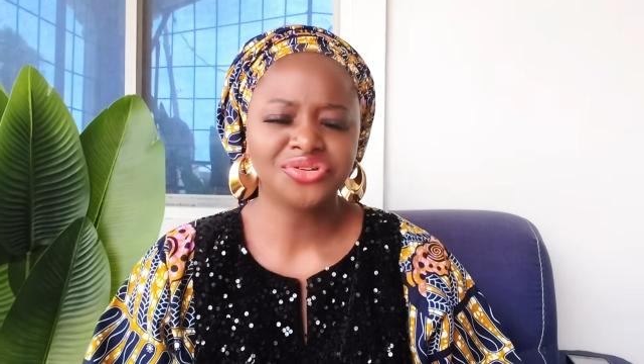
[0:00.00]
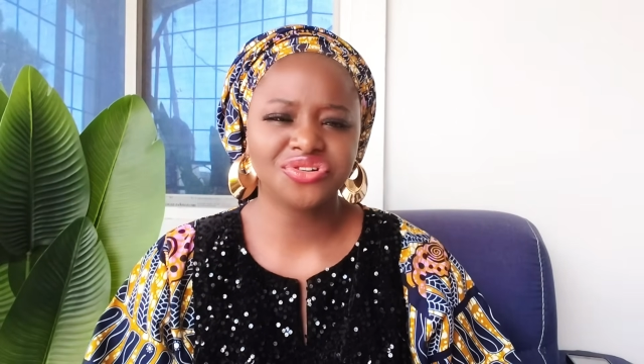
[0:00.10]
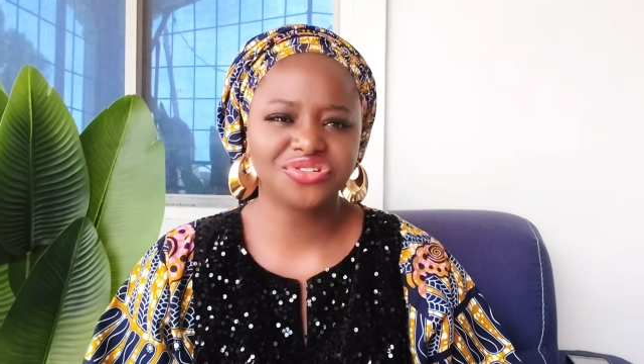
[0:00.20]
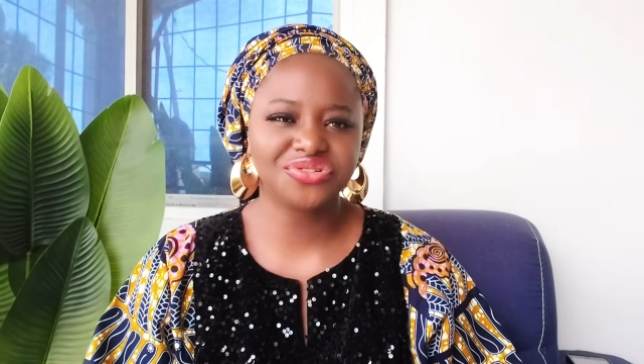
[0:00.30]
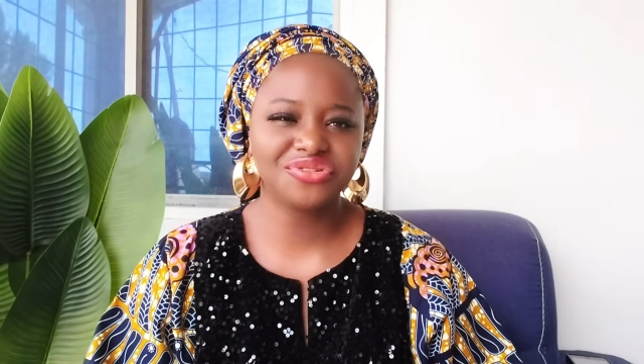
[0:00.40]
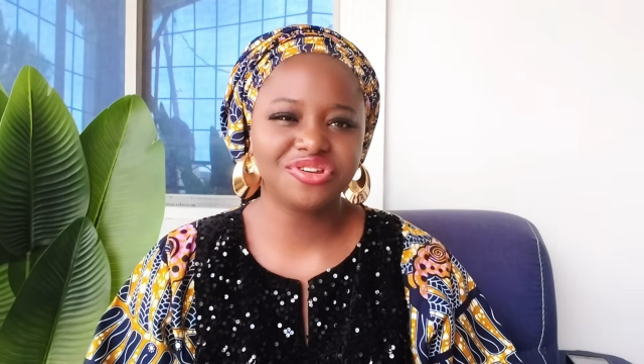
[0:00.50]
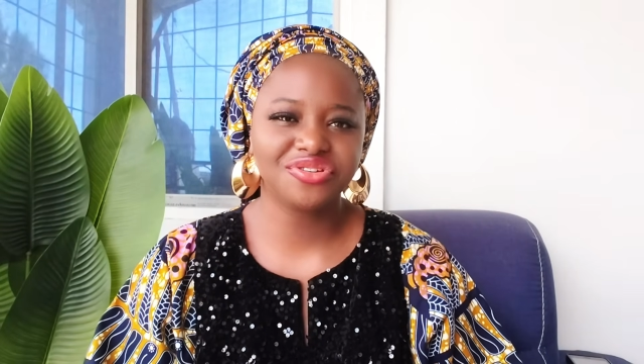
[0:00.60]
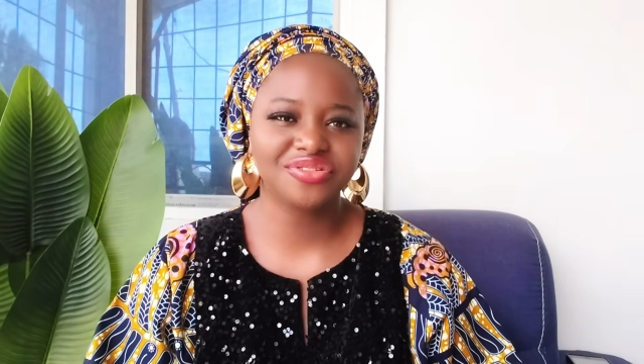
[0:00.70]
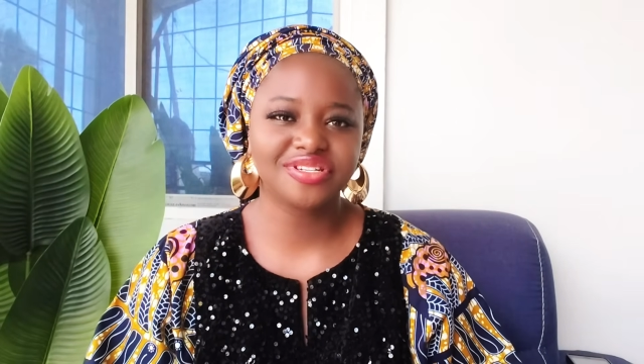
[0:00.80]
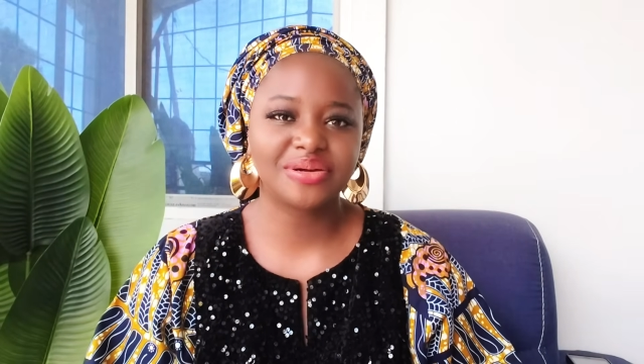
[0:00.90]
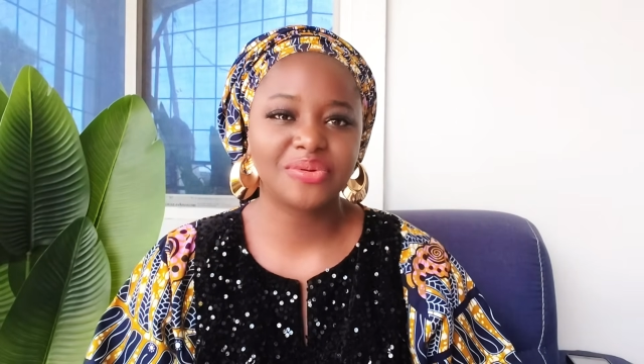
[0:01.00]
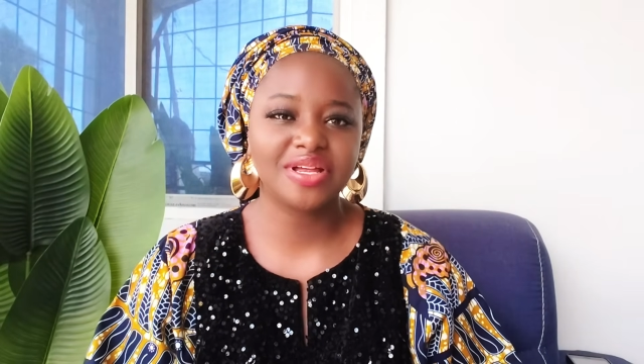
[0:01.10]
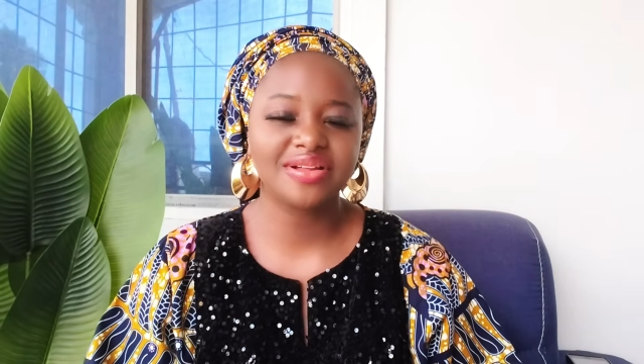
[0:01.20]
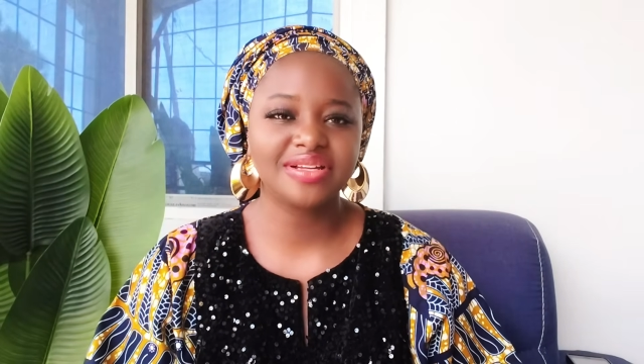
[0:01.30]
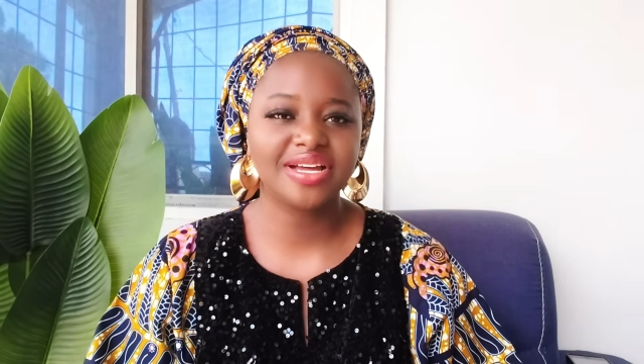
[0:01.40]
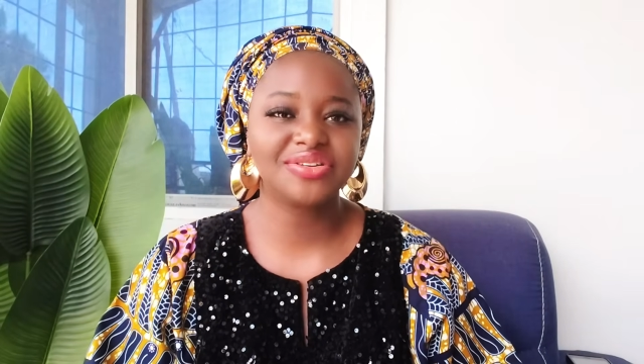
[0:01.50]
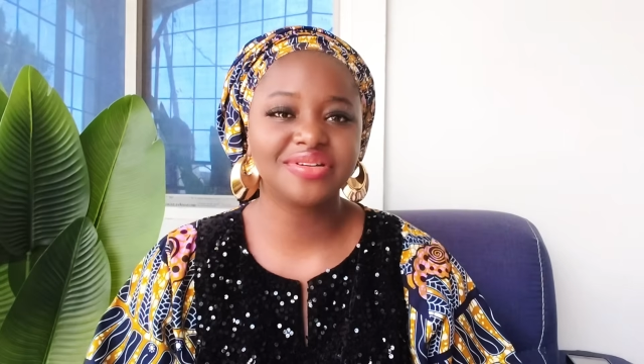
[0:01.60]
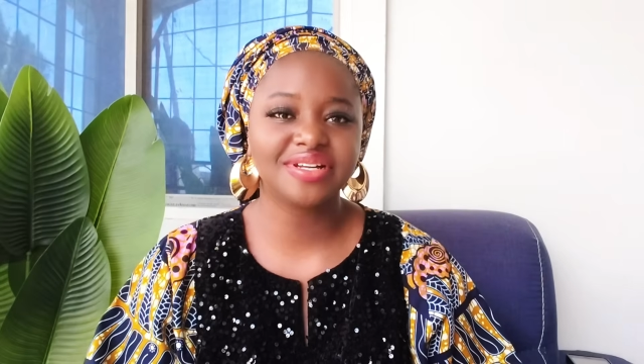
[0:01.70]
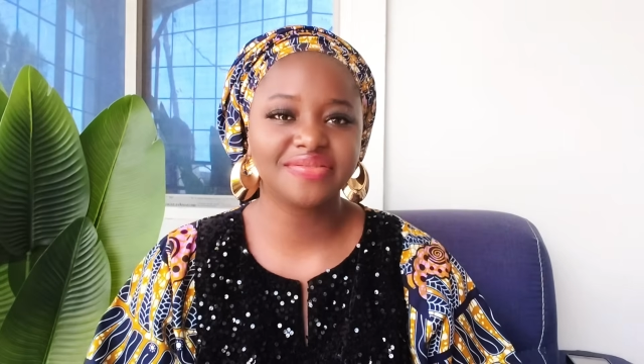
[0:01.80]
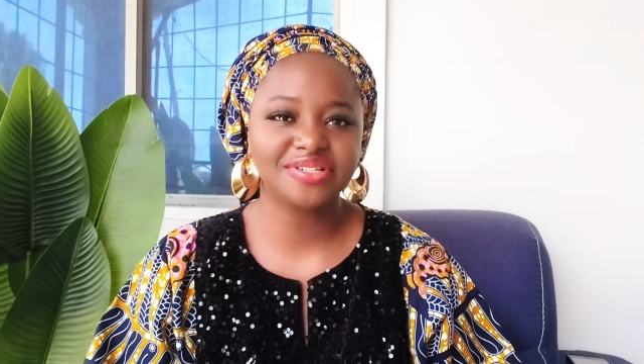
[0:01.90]
Trust you and yours are well and
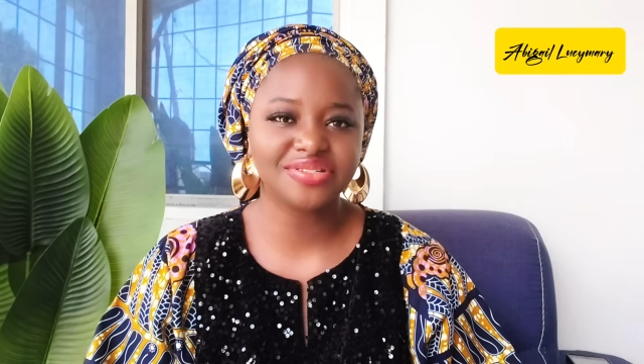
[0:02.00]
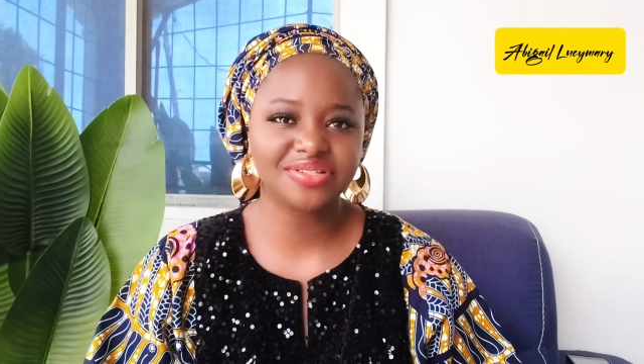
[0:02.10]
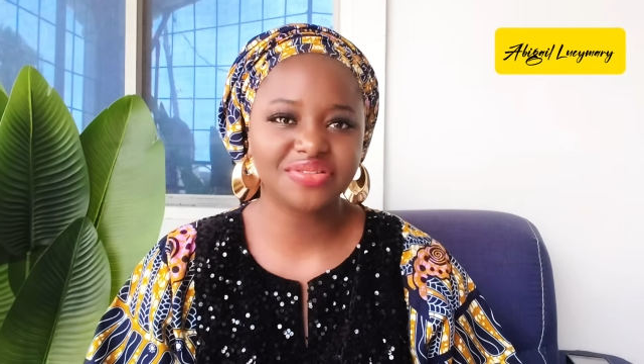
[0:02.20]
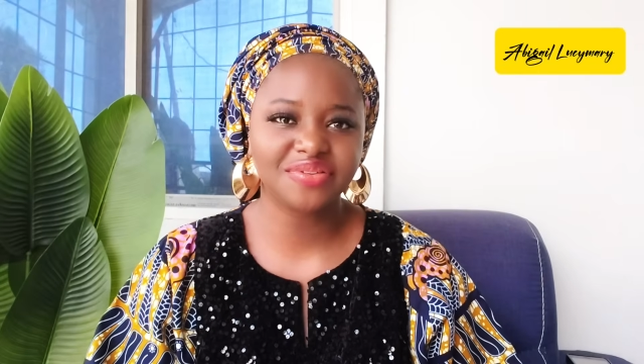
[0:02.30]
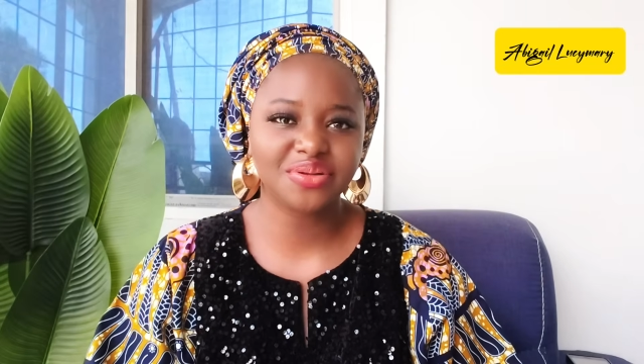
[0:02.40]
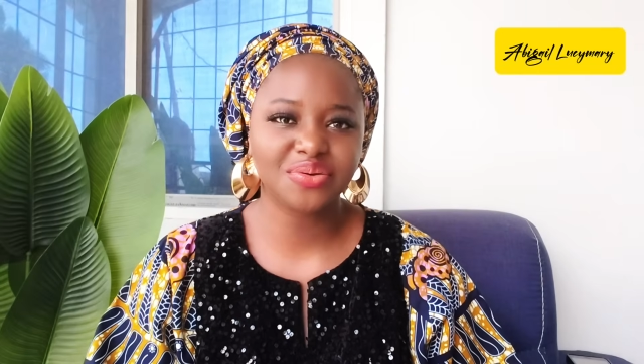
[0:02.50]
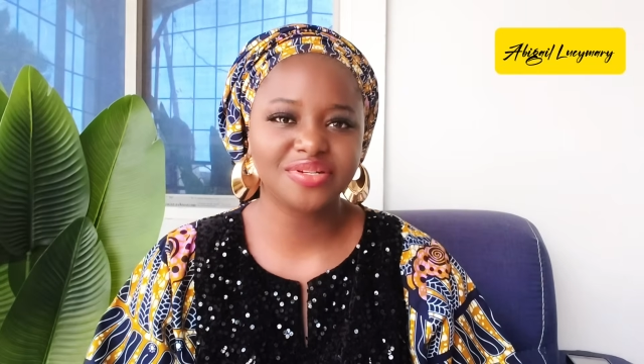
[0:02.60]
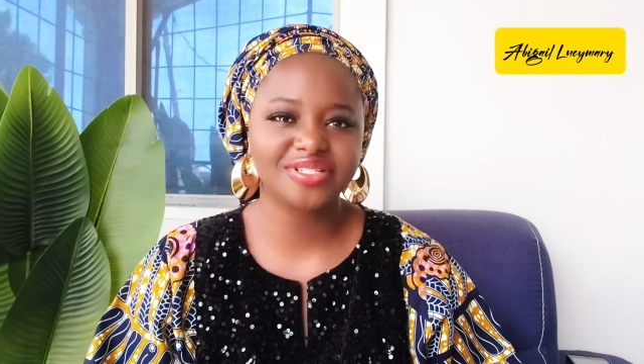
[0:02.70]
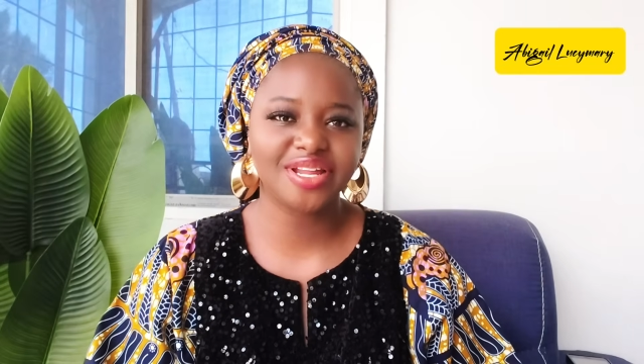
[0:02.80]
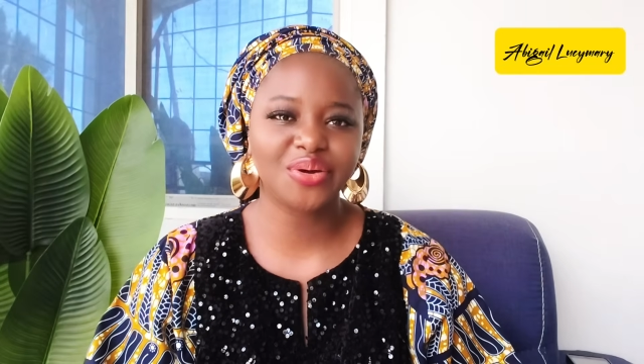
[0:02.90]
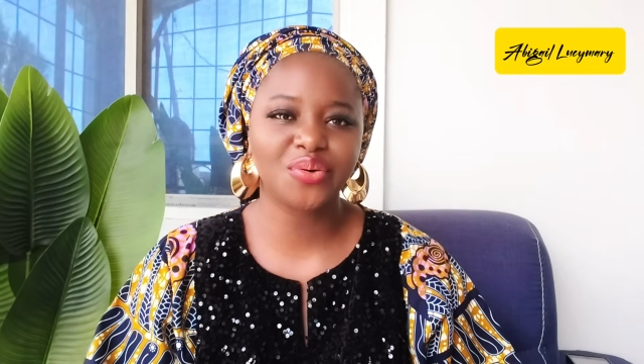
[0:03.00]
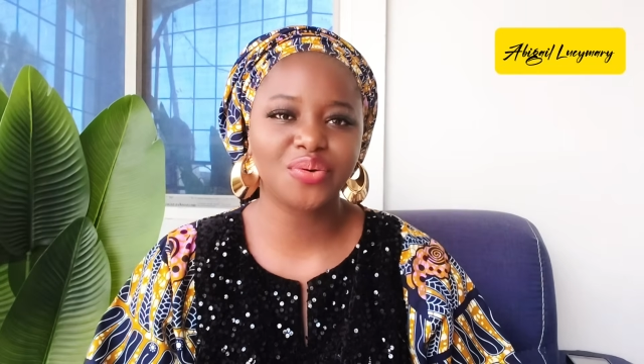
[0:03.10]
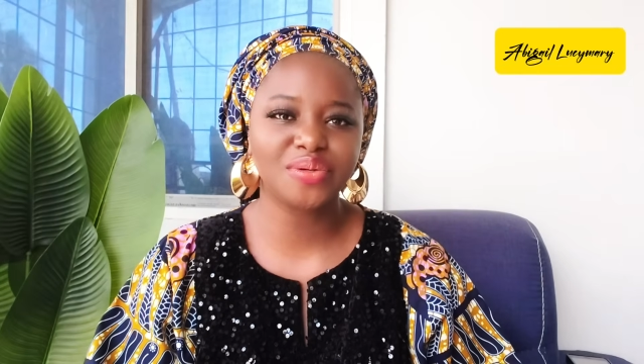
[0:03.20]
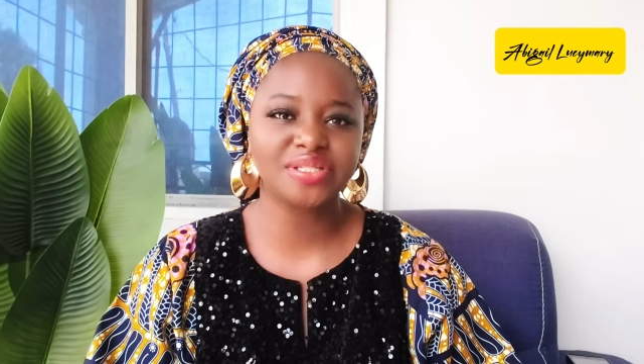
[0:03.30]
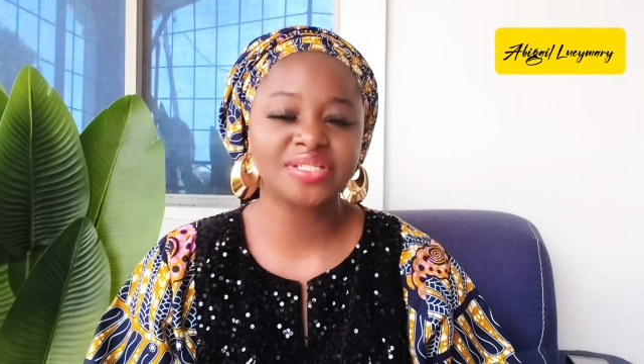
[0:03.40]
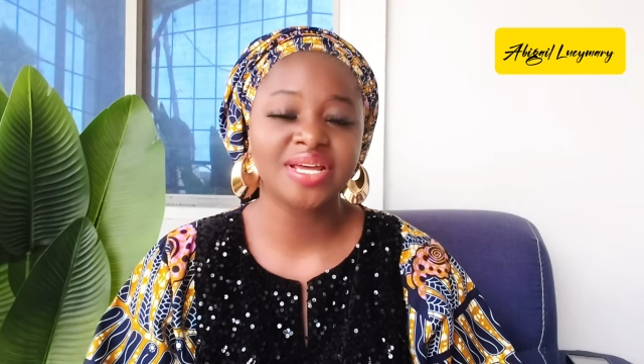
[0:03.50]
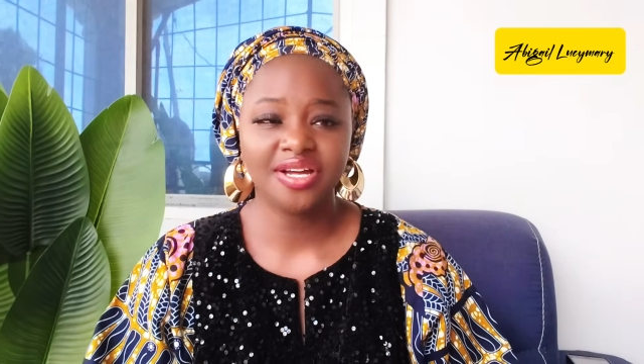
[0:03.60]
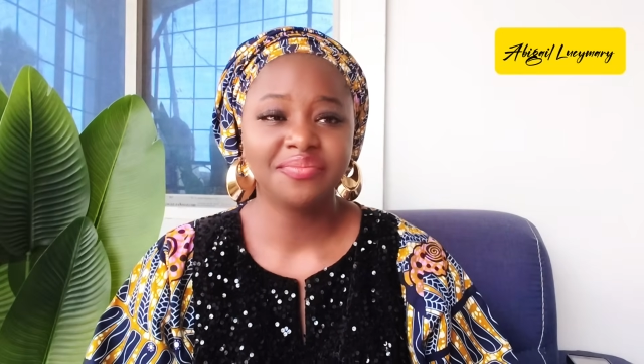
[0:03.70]
you're loving yourself and others like always.